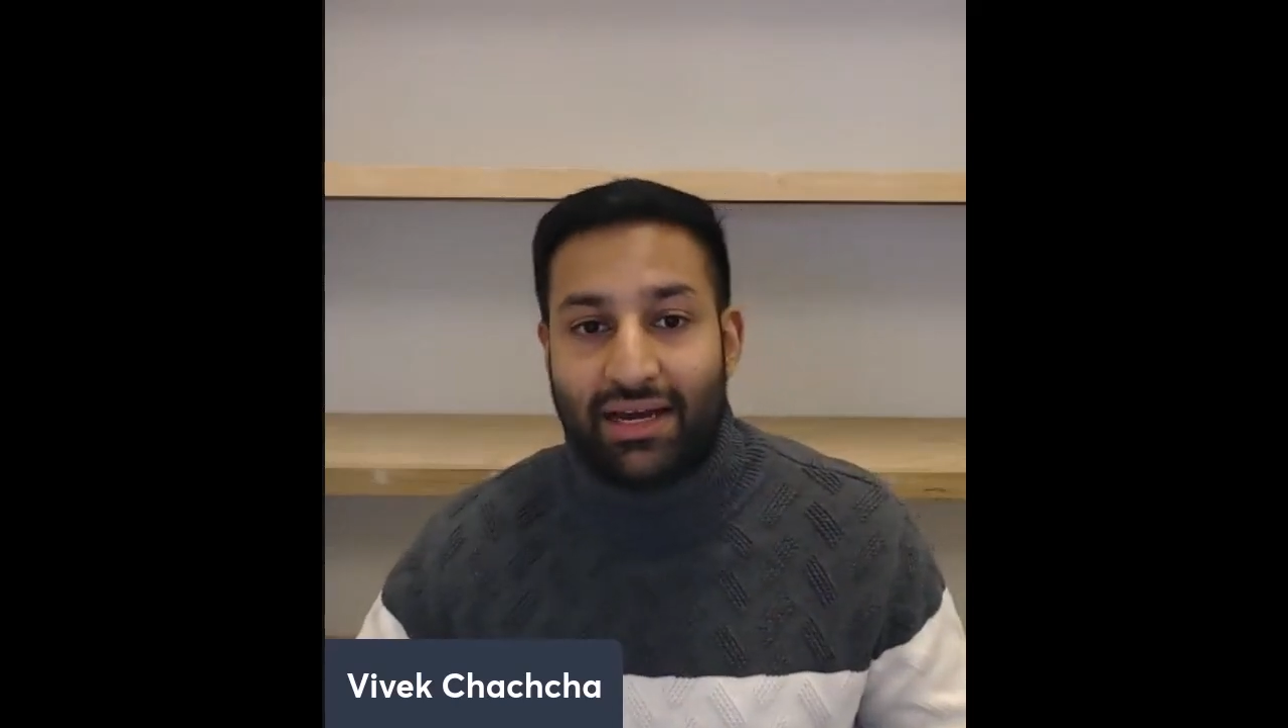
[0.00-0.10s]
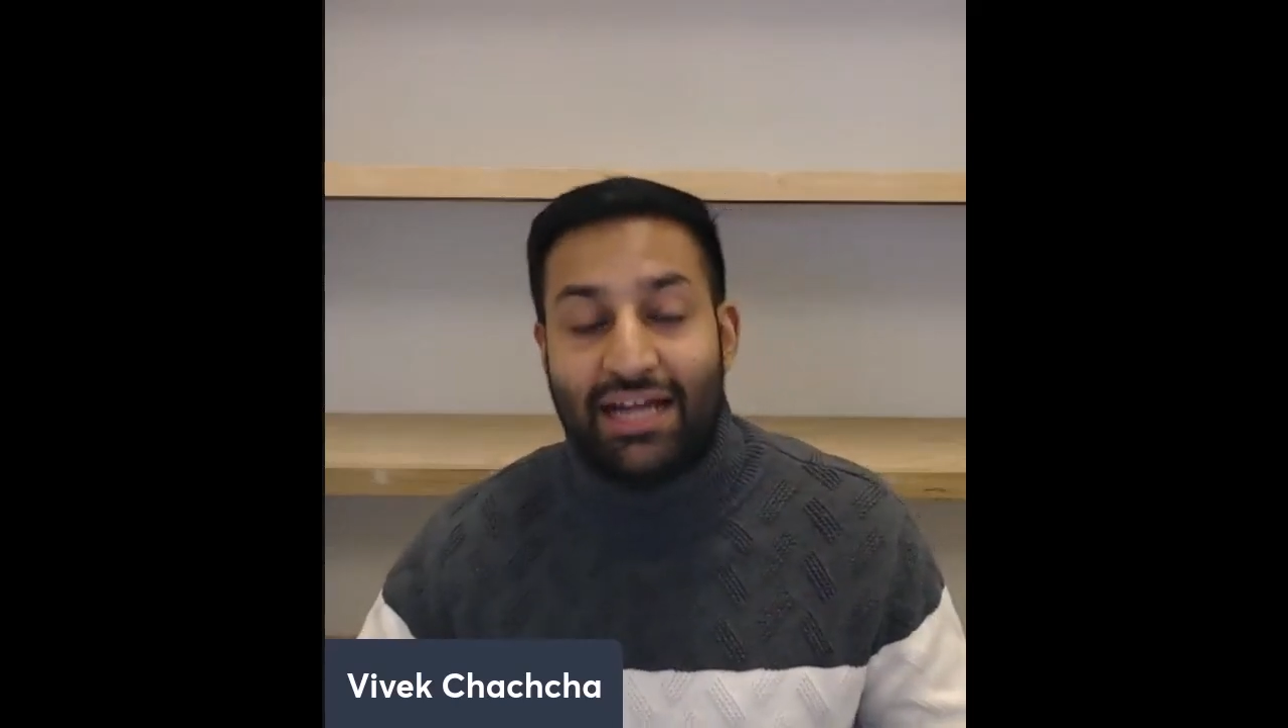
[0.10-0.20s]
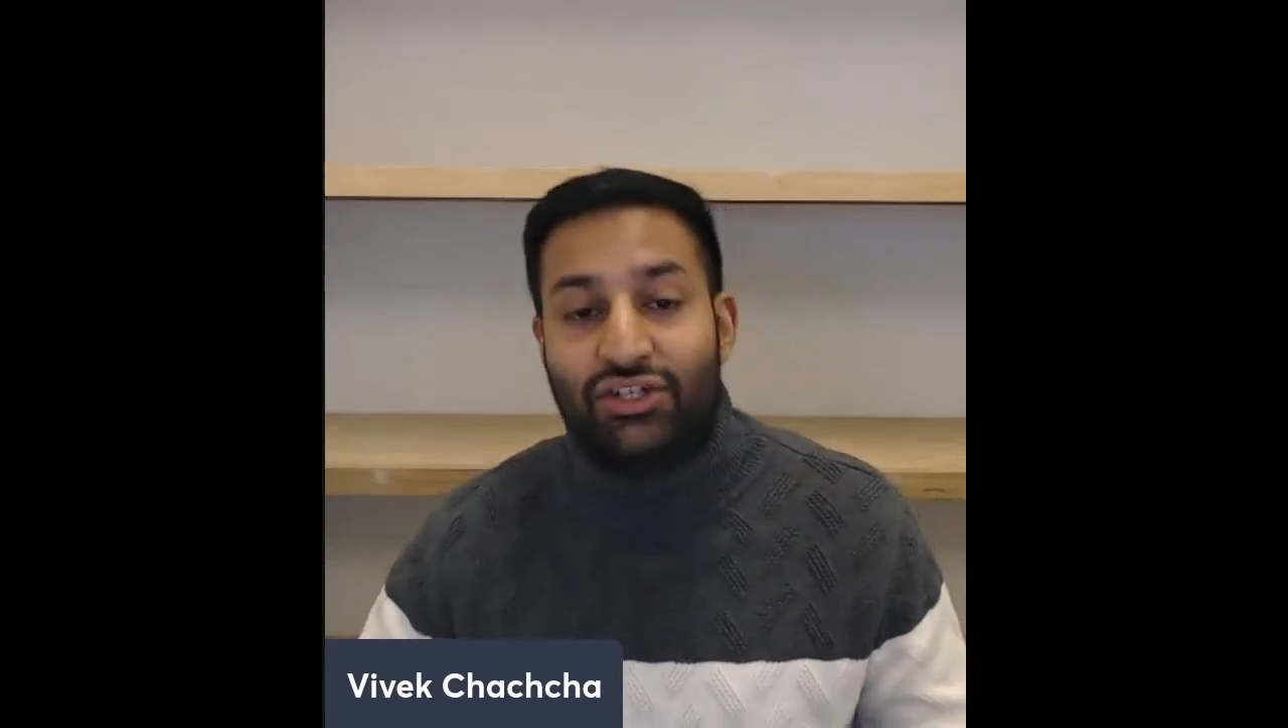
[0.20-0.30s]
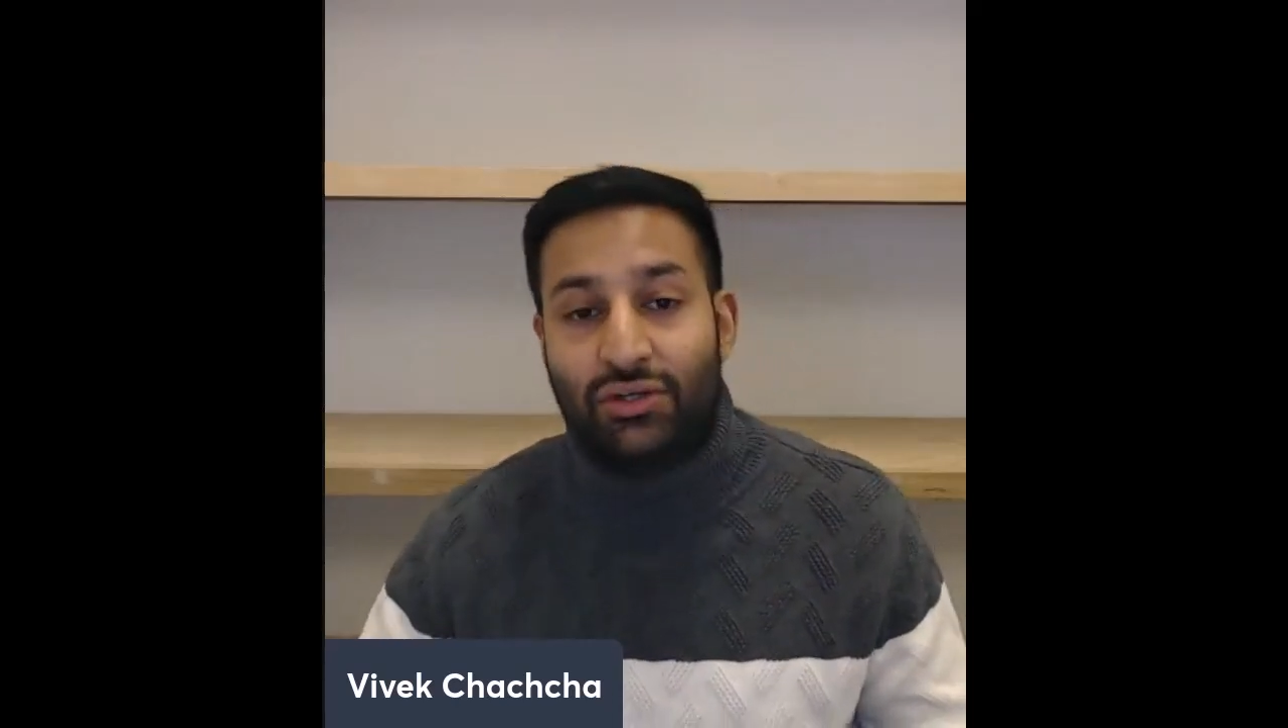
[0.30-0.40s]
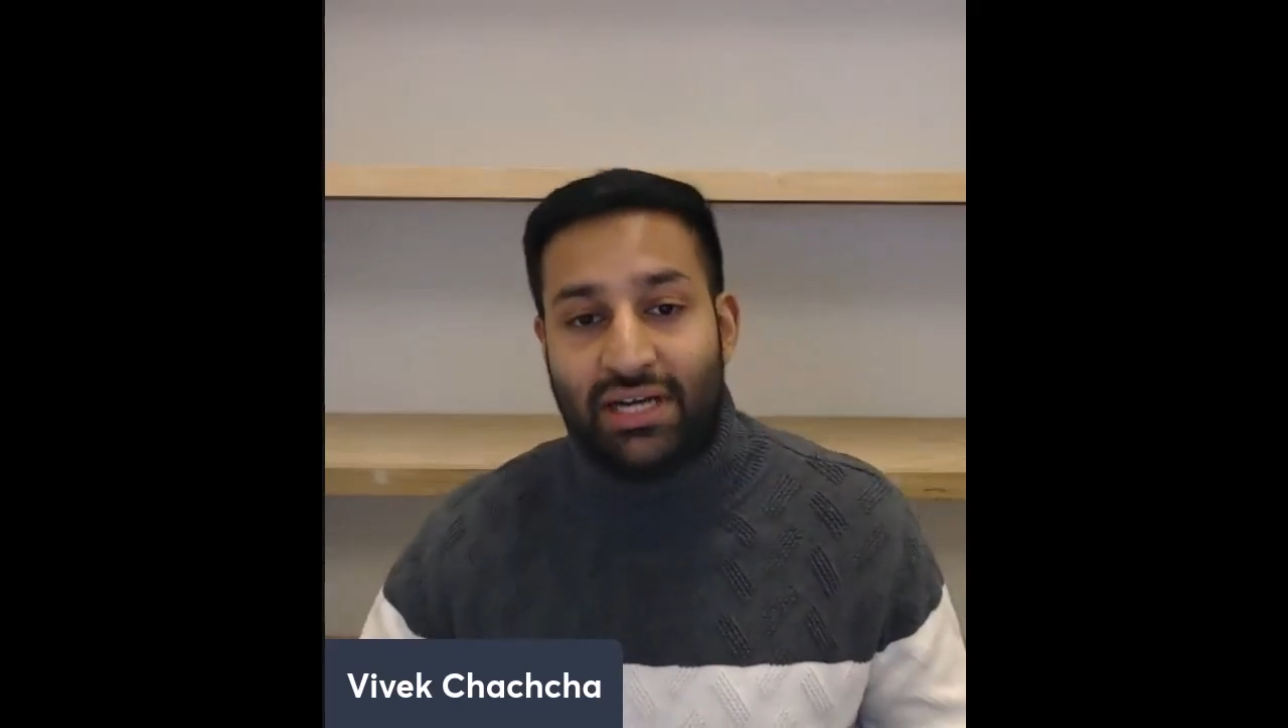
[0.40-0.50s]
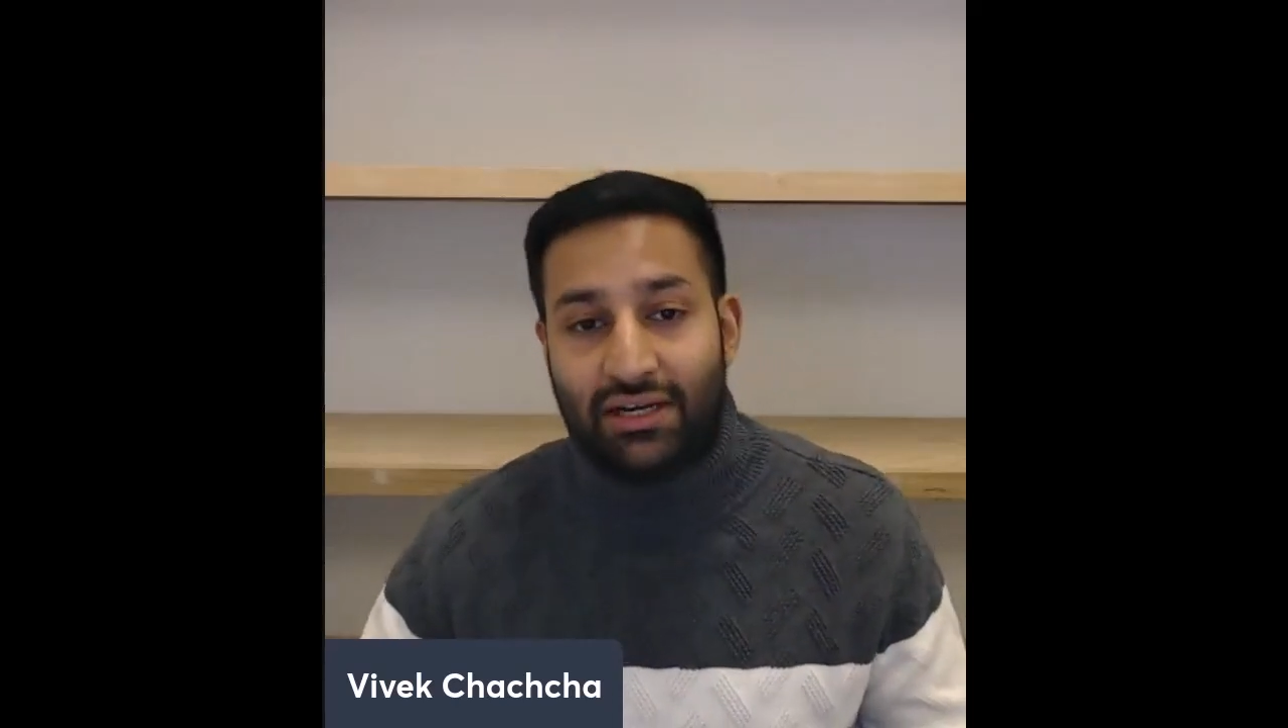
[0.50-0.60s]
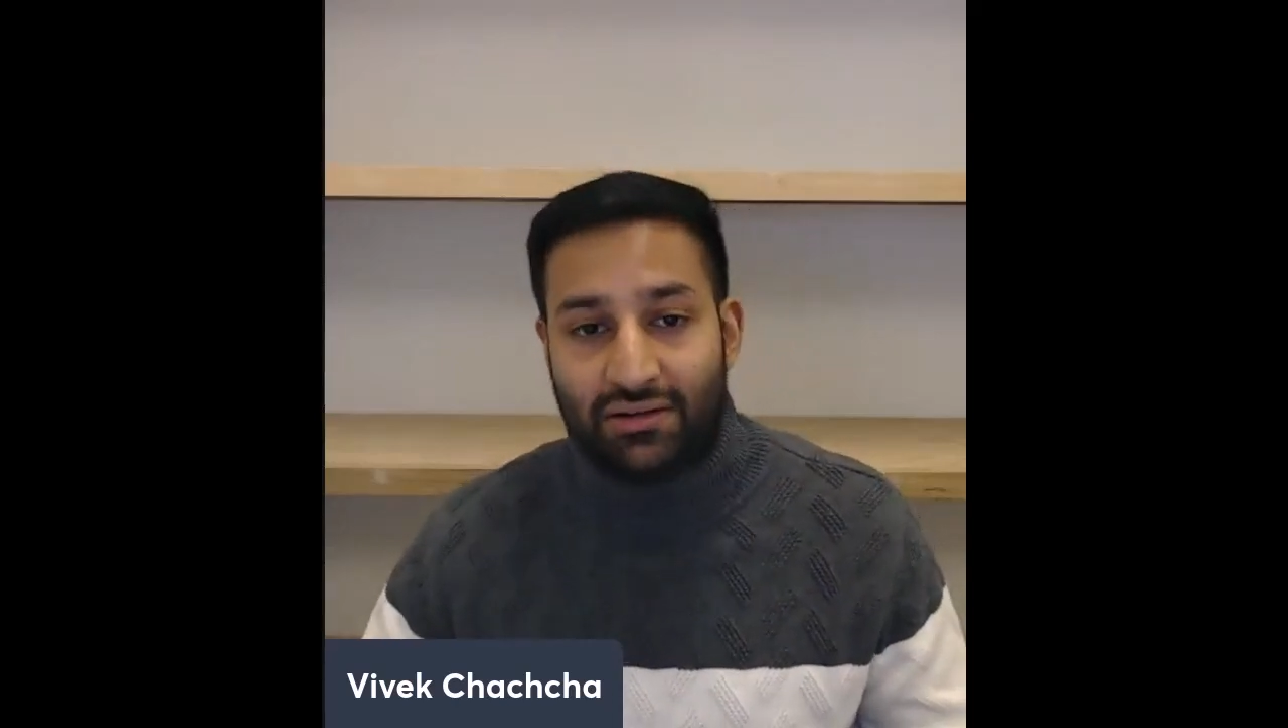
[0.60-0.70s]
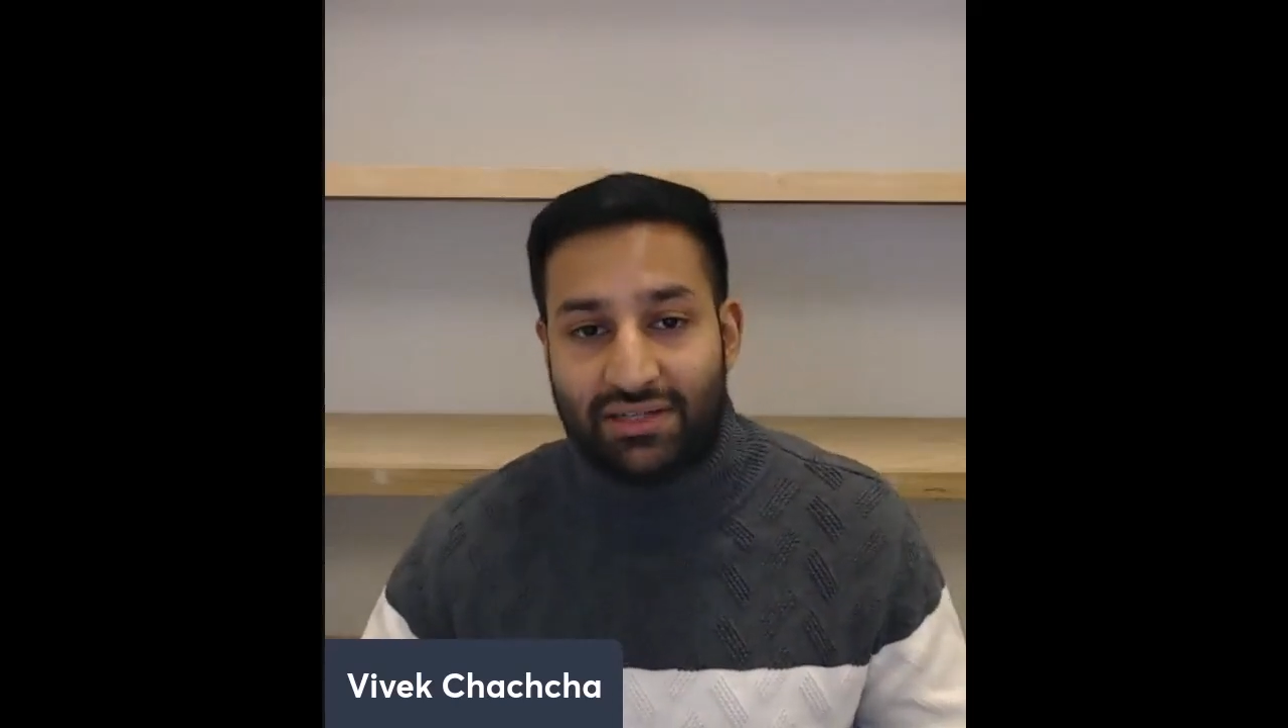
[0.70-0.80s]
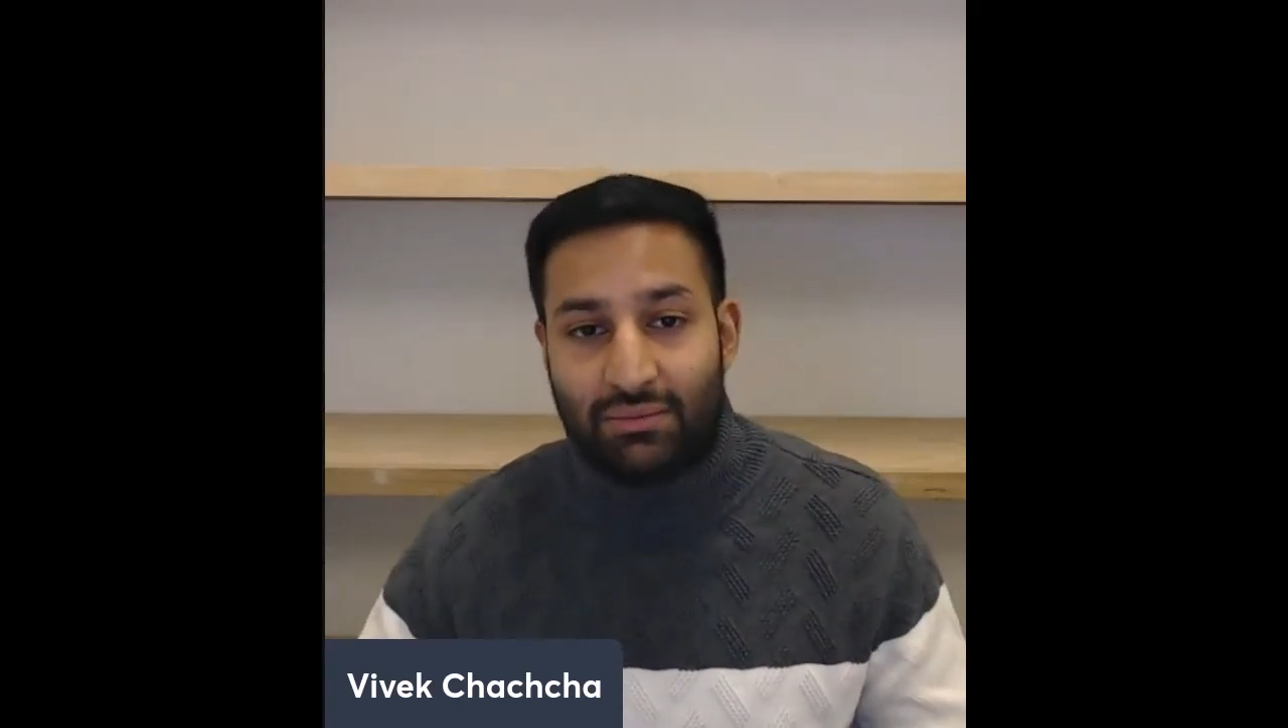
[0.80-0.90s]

educators